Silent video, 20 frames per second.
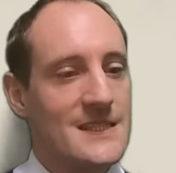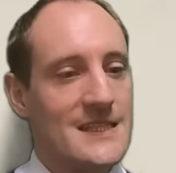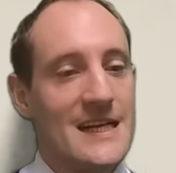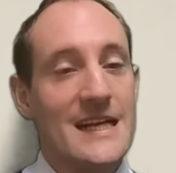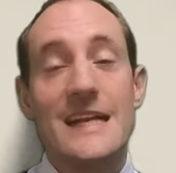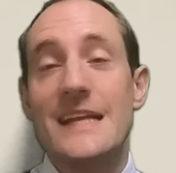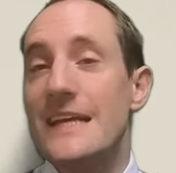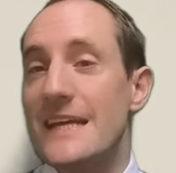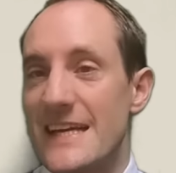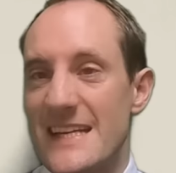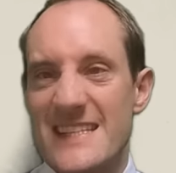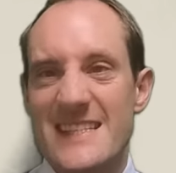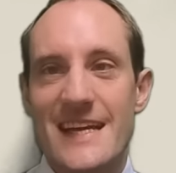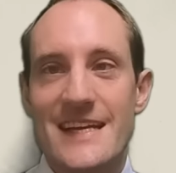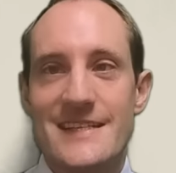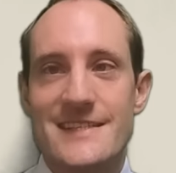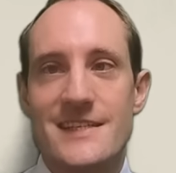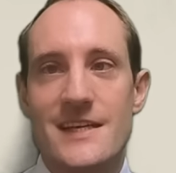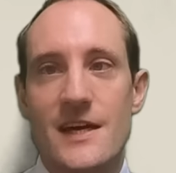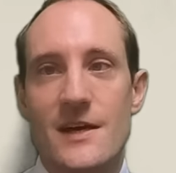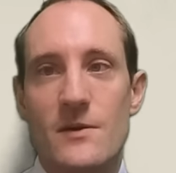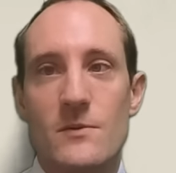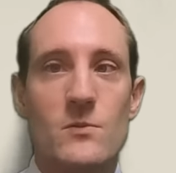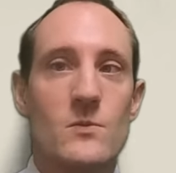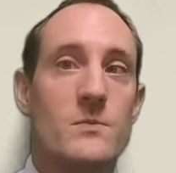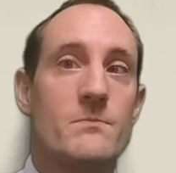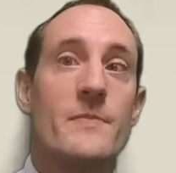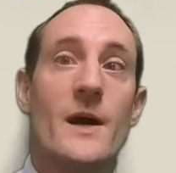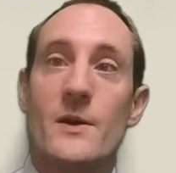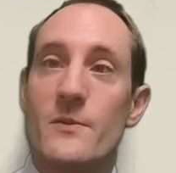clear data
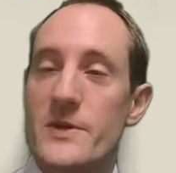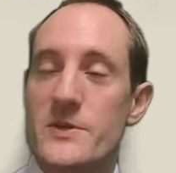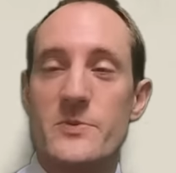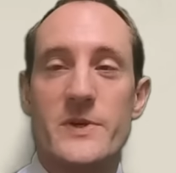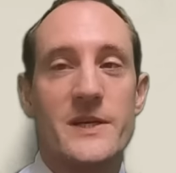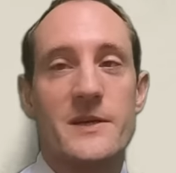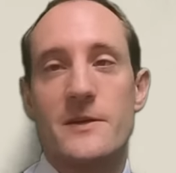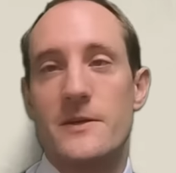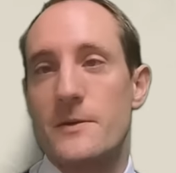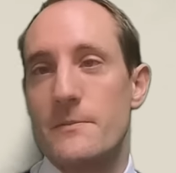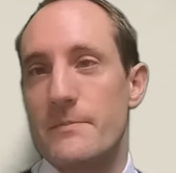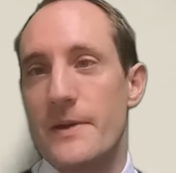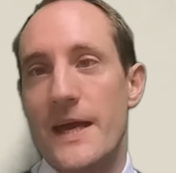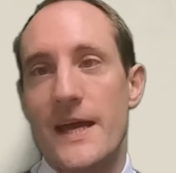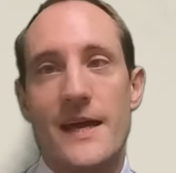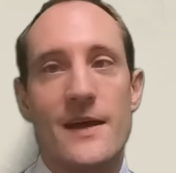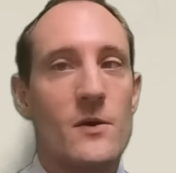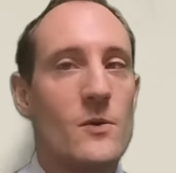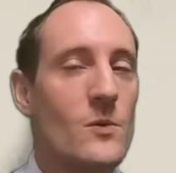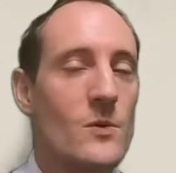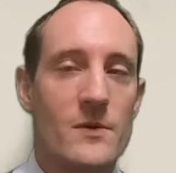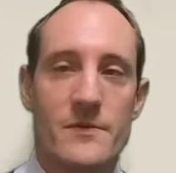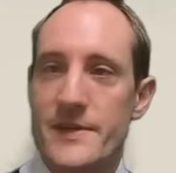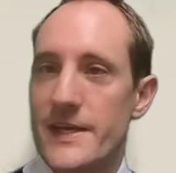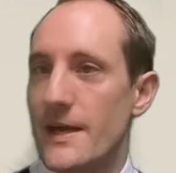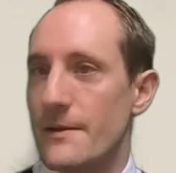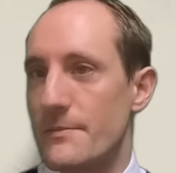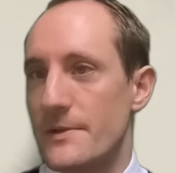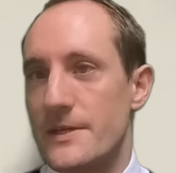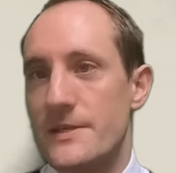by which we can compare all of
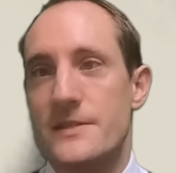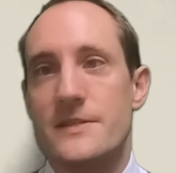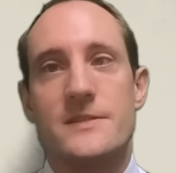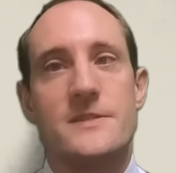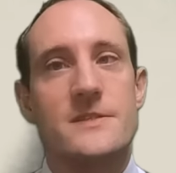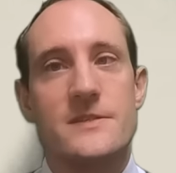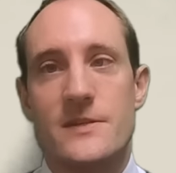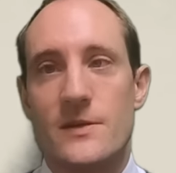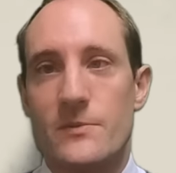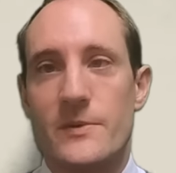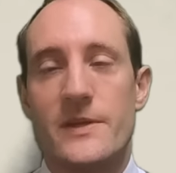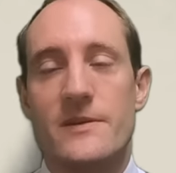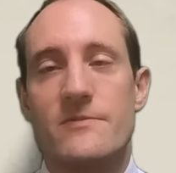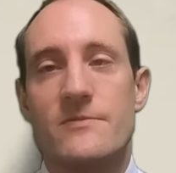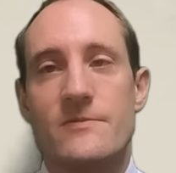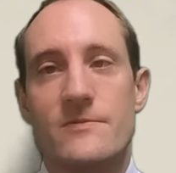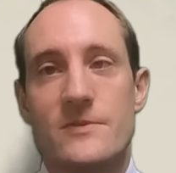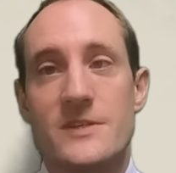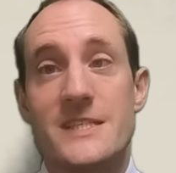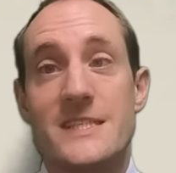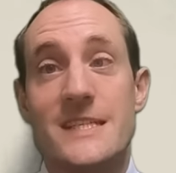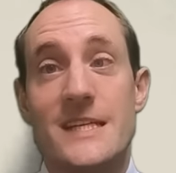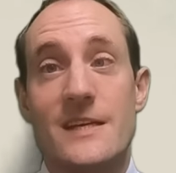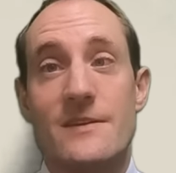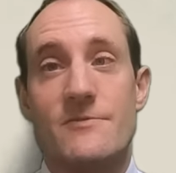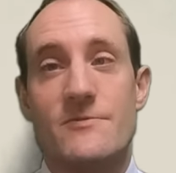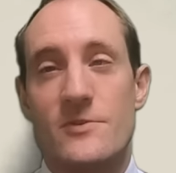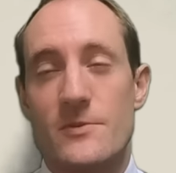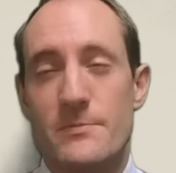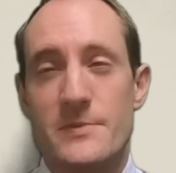the applicants that we've
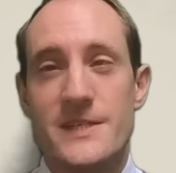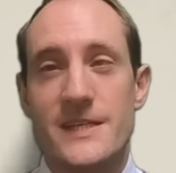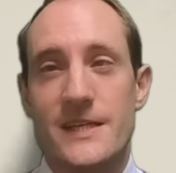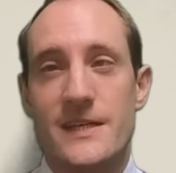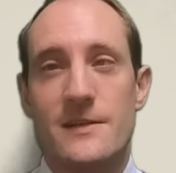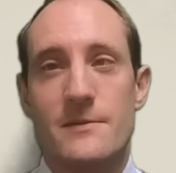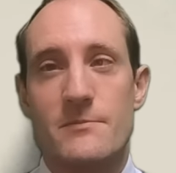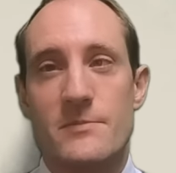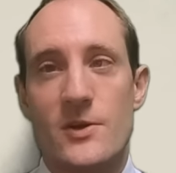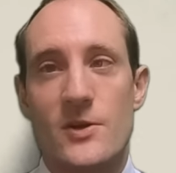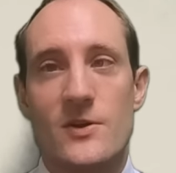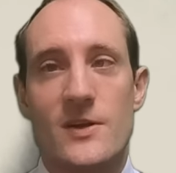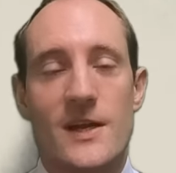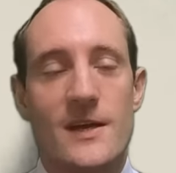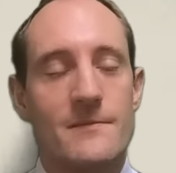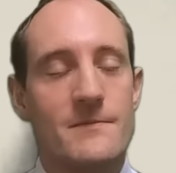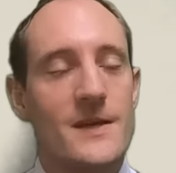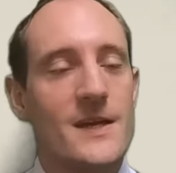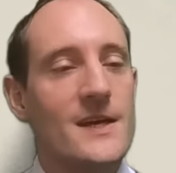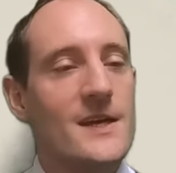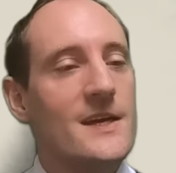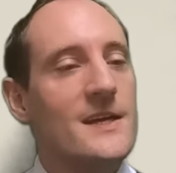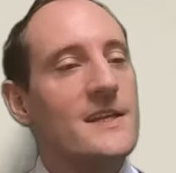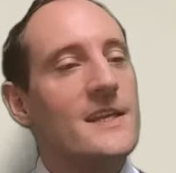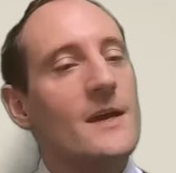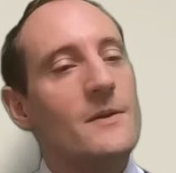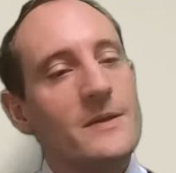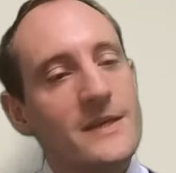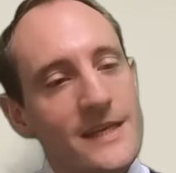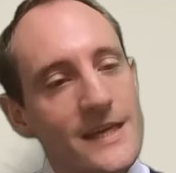received for a particular programme.
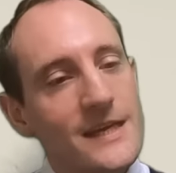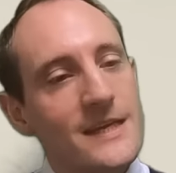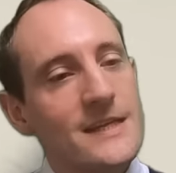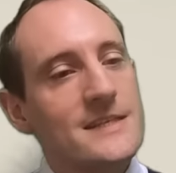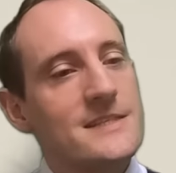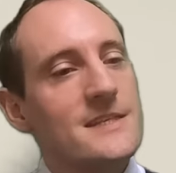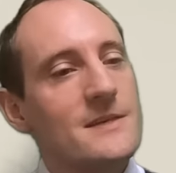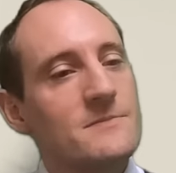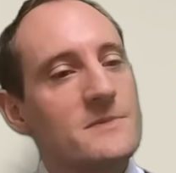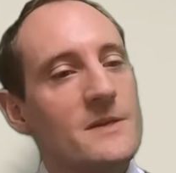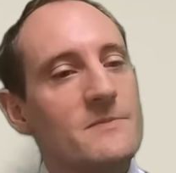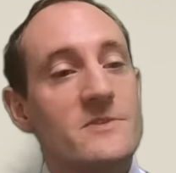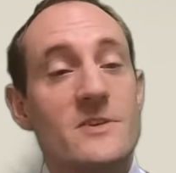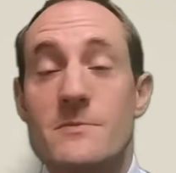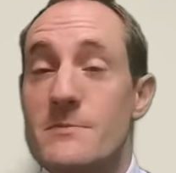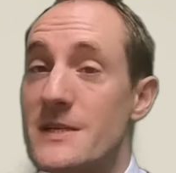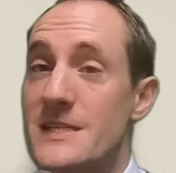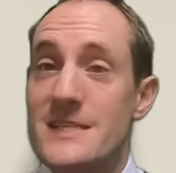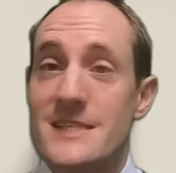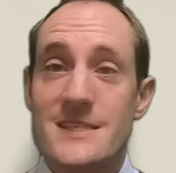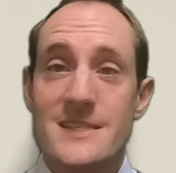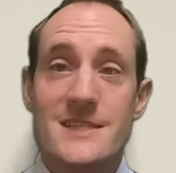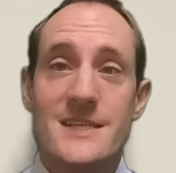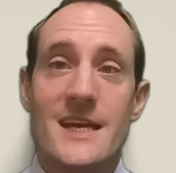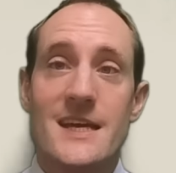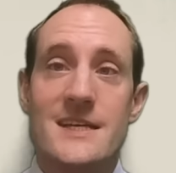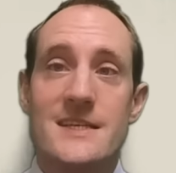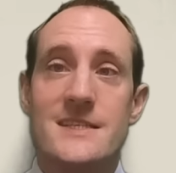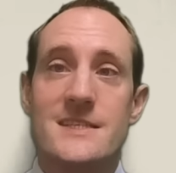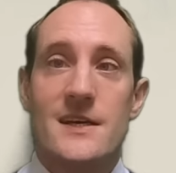Now, again, sometimes admissions
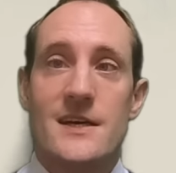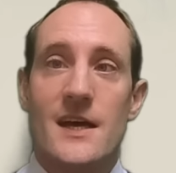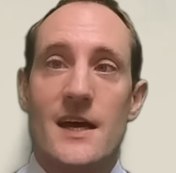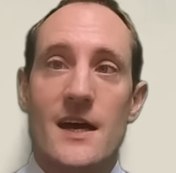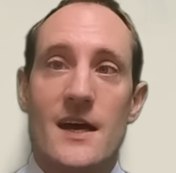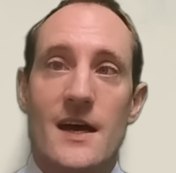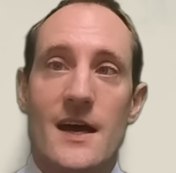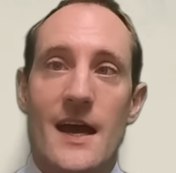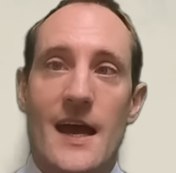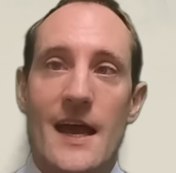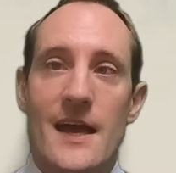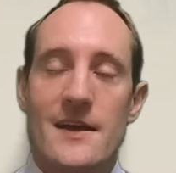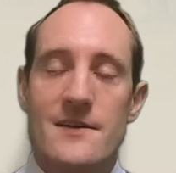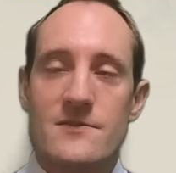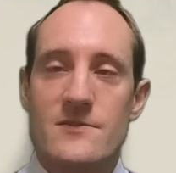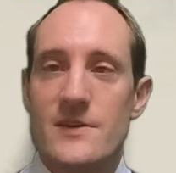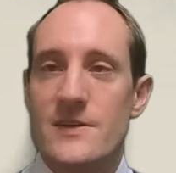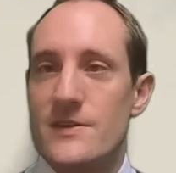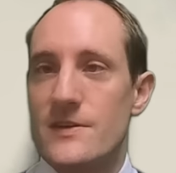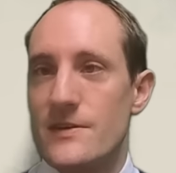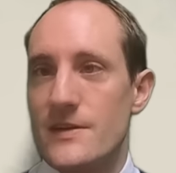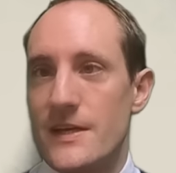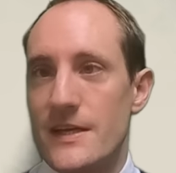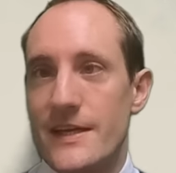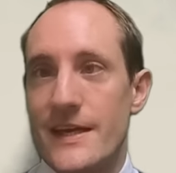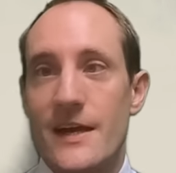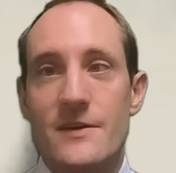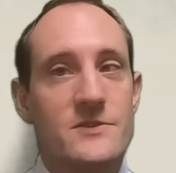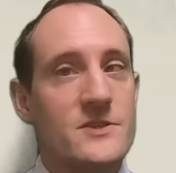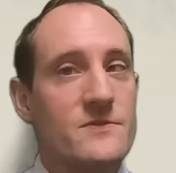tests
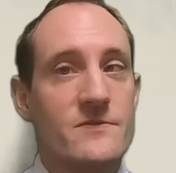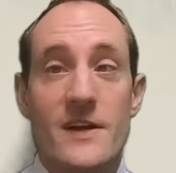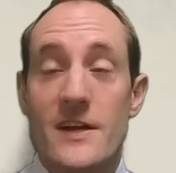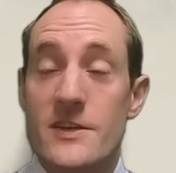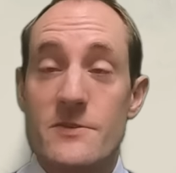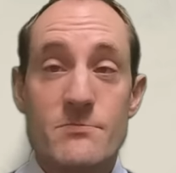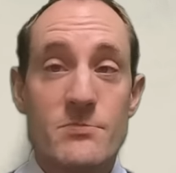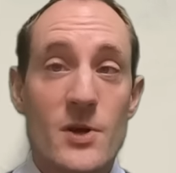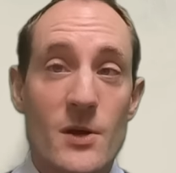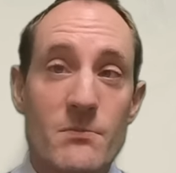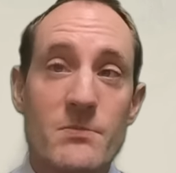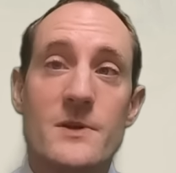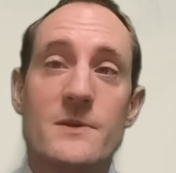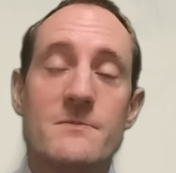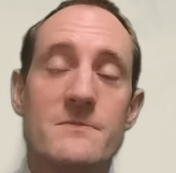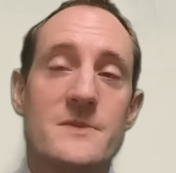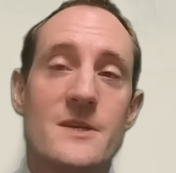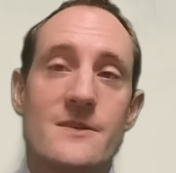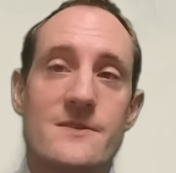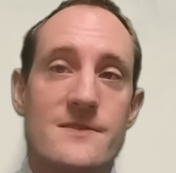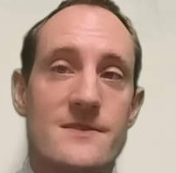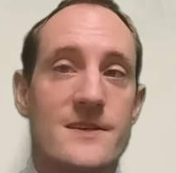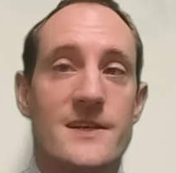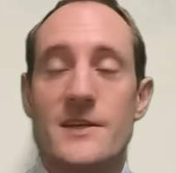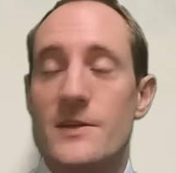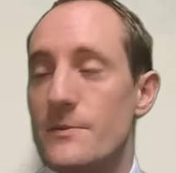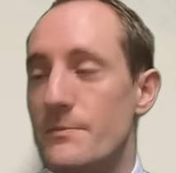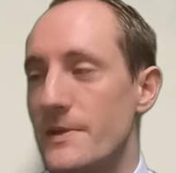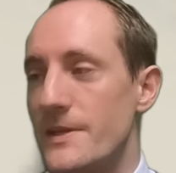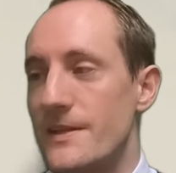encounter various problems.
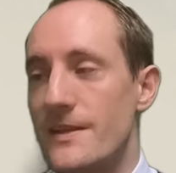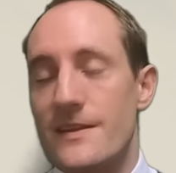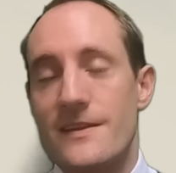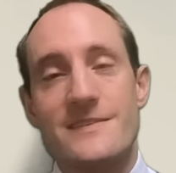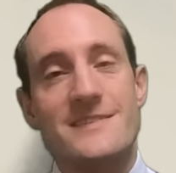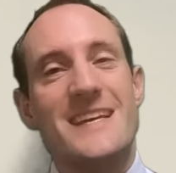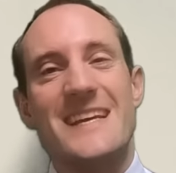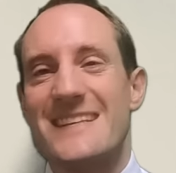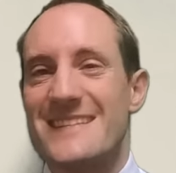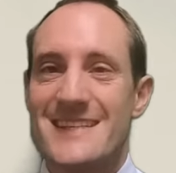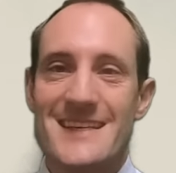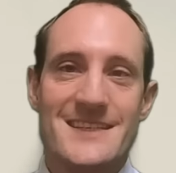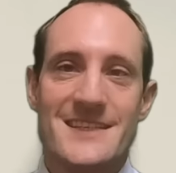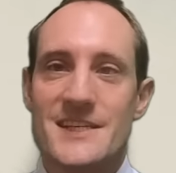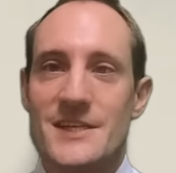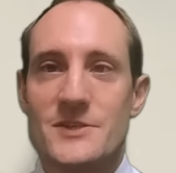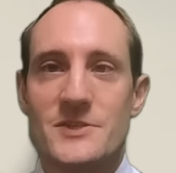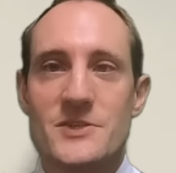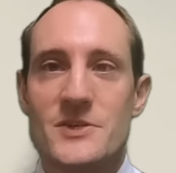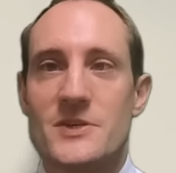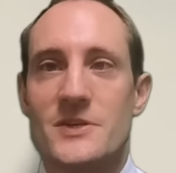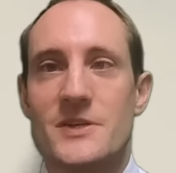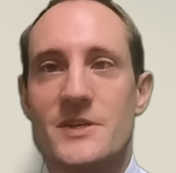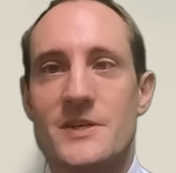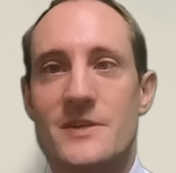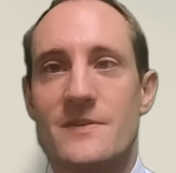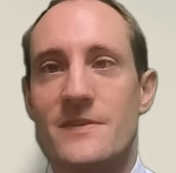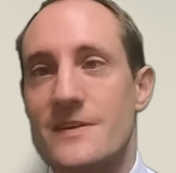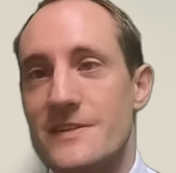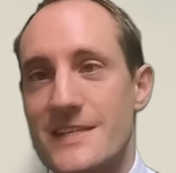It could be that the test centre you took
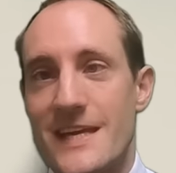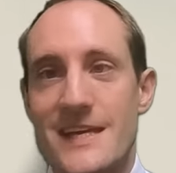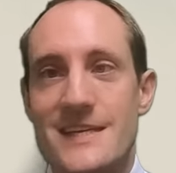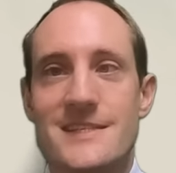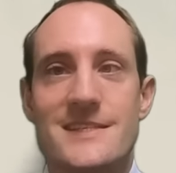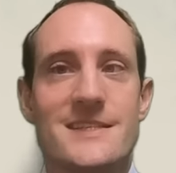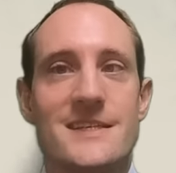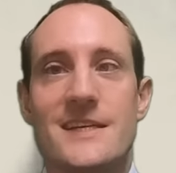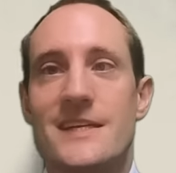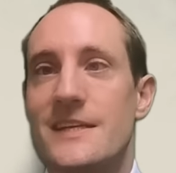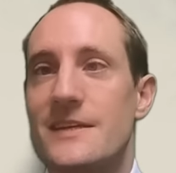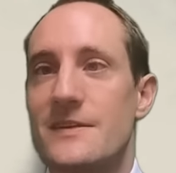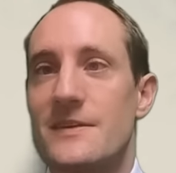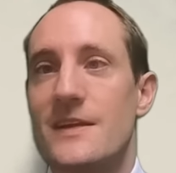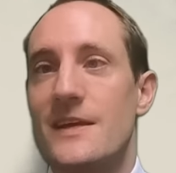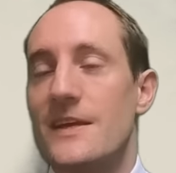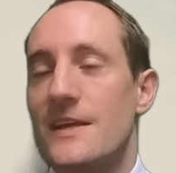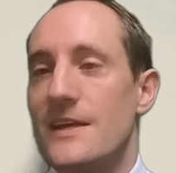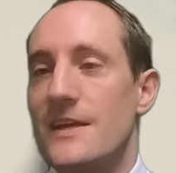the test in